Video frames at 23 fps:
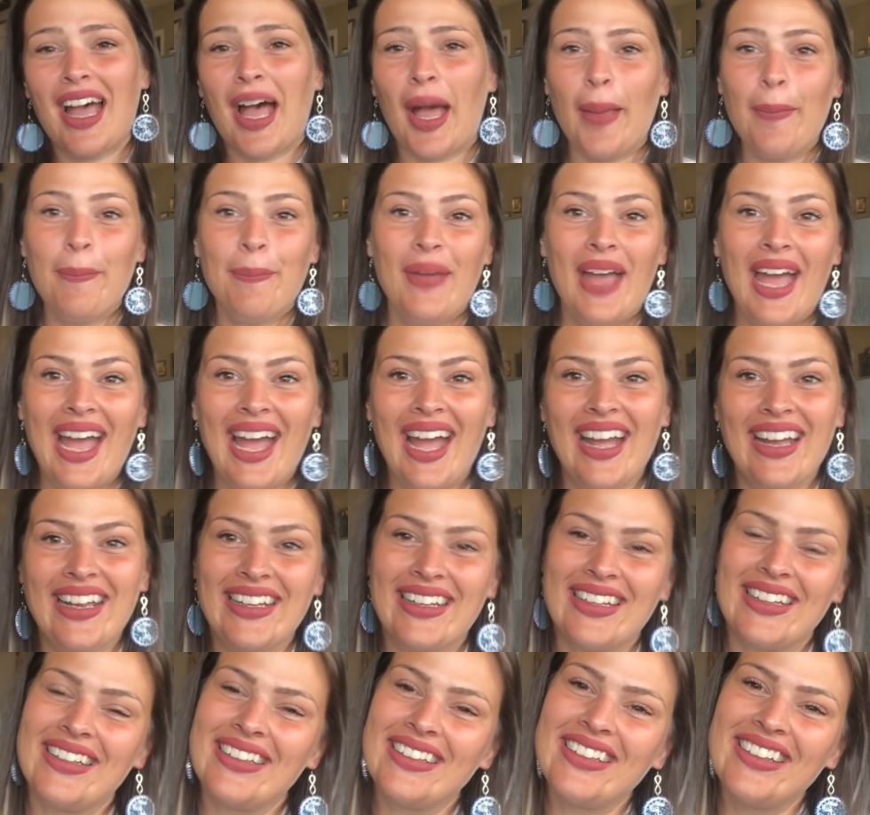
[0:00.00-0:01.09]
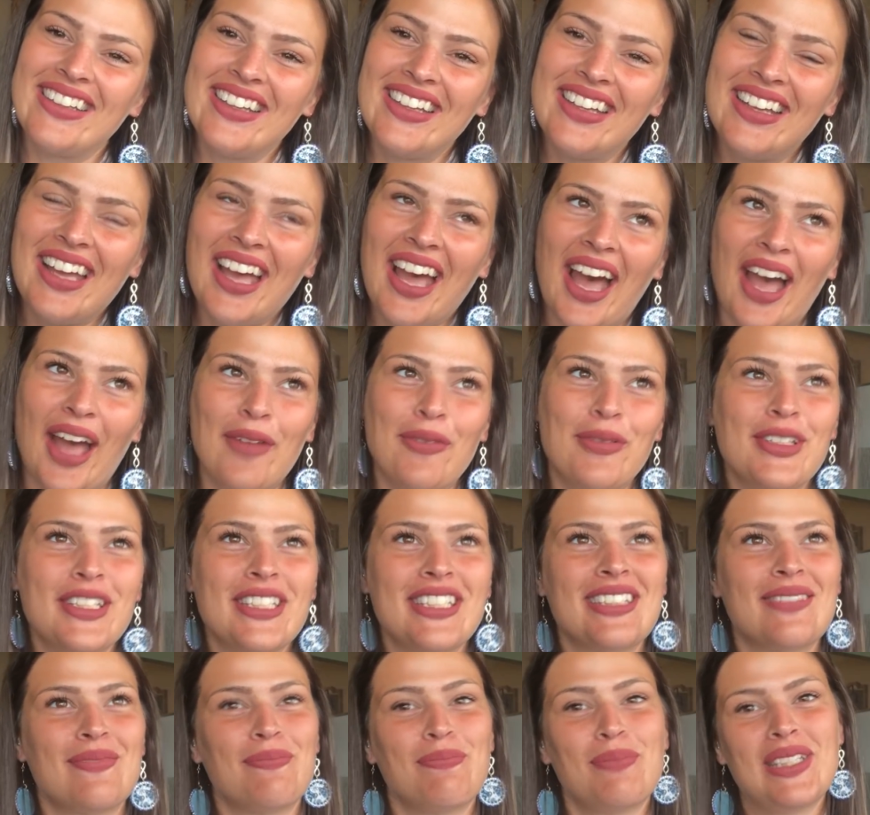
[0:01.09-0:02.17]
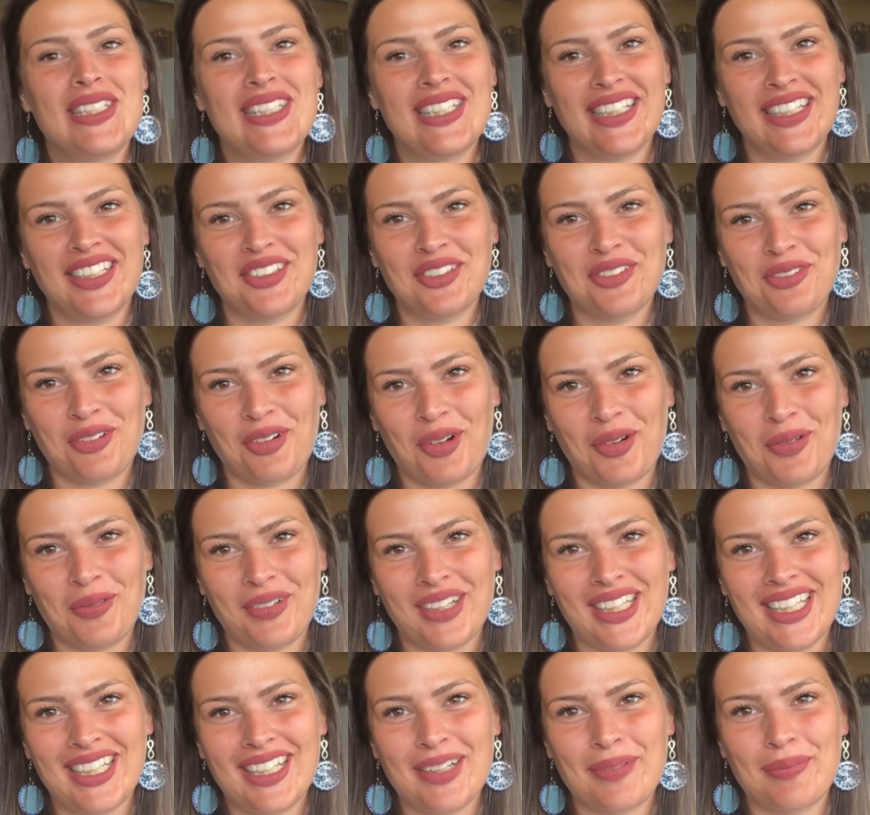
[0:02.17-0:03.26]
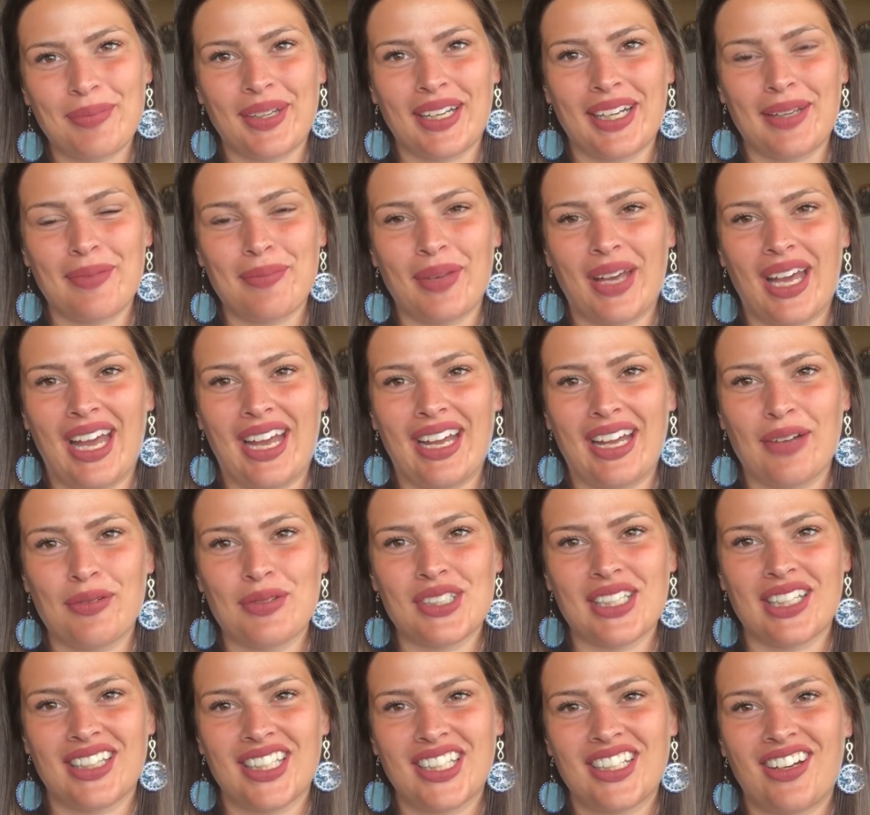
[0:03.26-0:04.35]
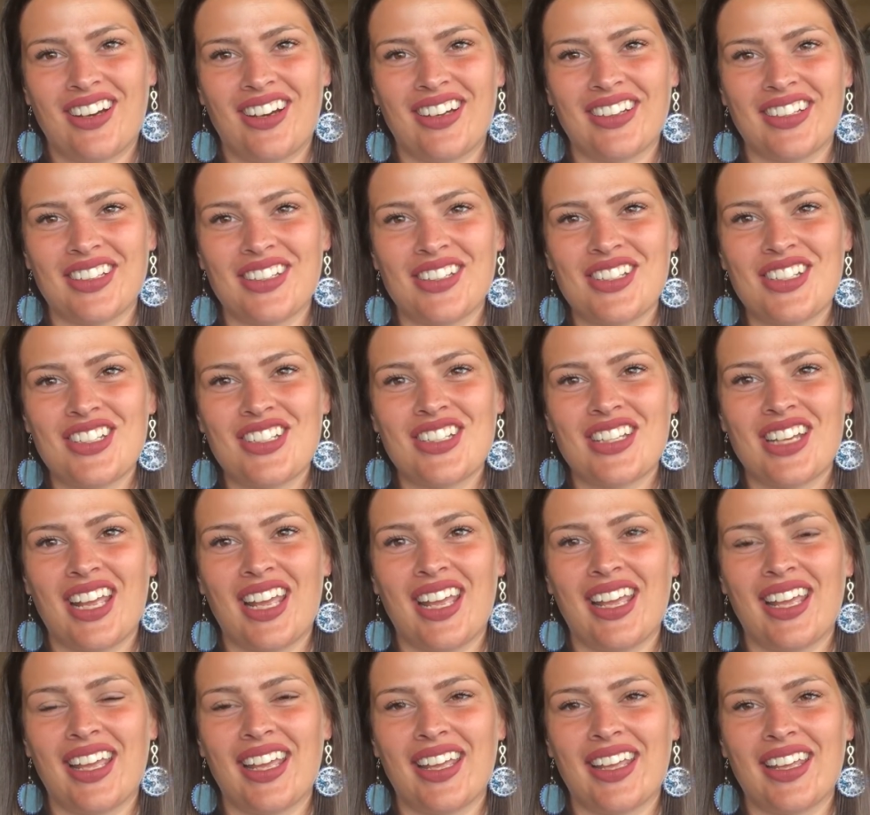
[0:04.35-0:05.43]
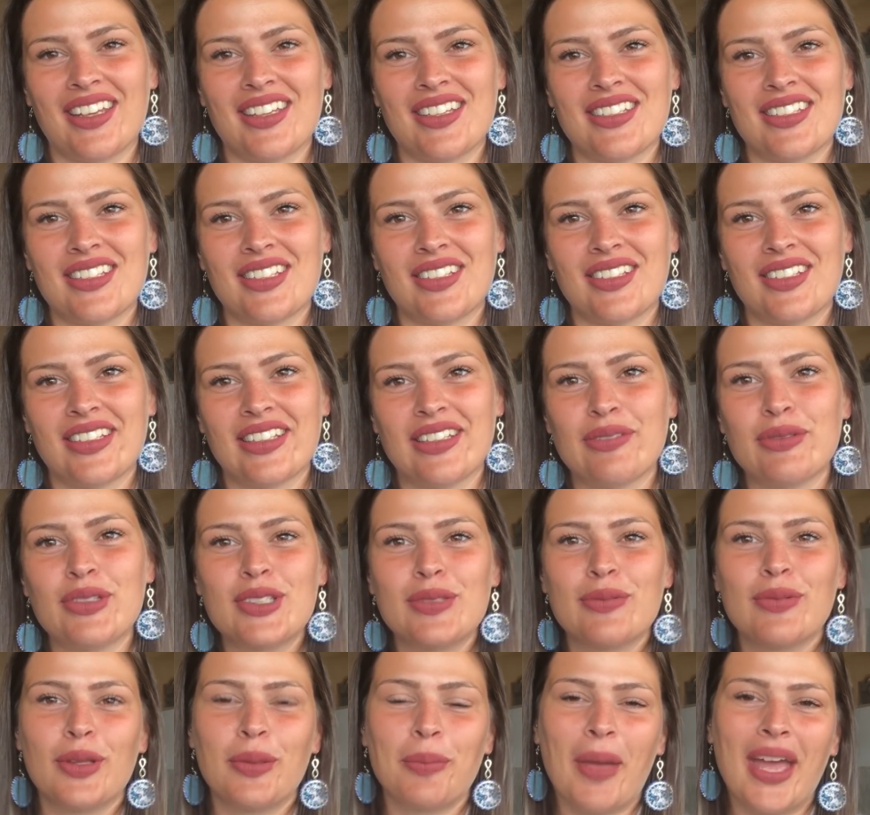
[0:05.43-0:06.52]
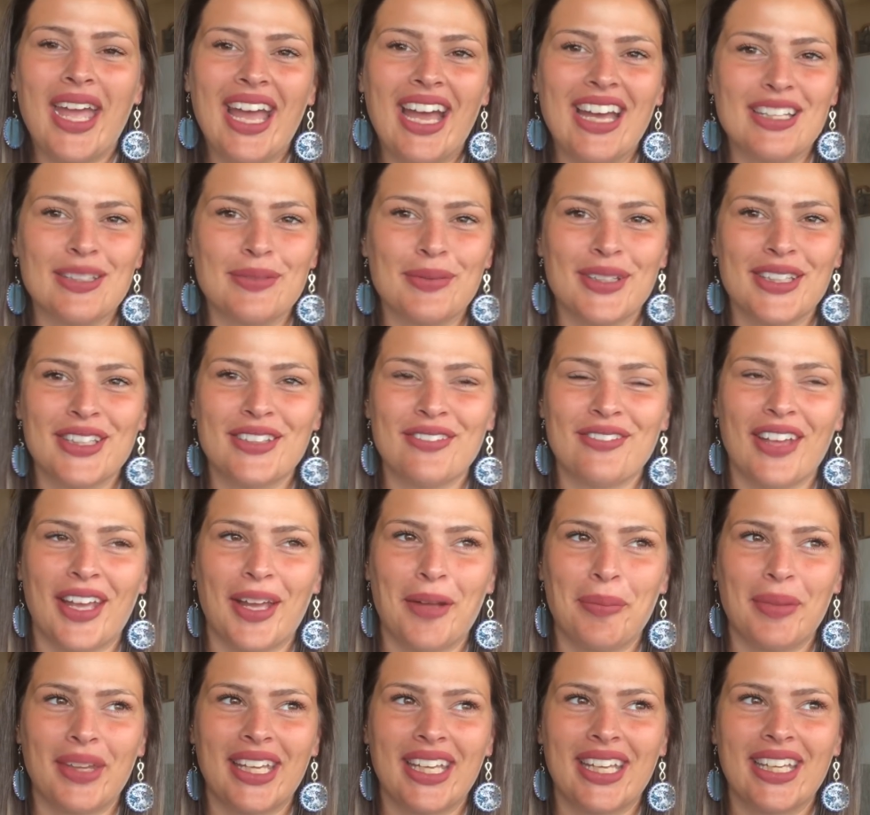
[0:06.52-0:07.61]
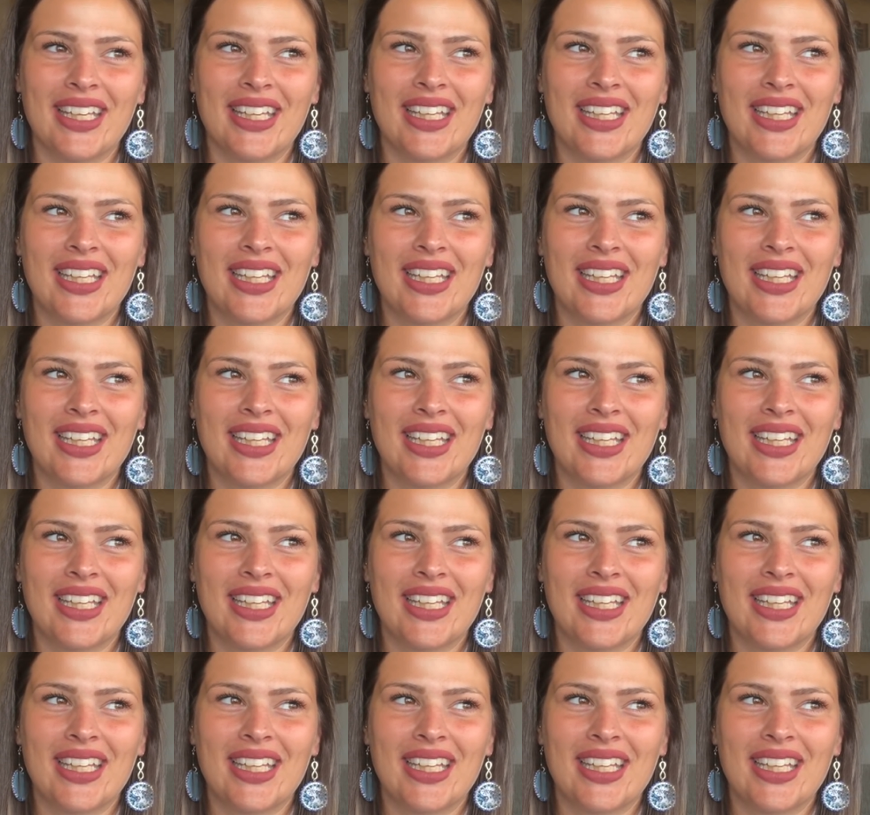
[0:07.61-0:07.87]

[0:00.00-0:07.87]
I'm back! I was missing for a week, but I'm back. I was at the cottage and it was with my husband's family.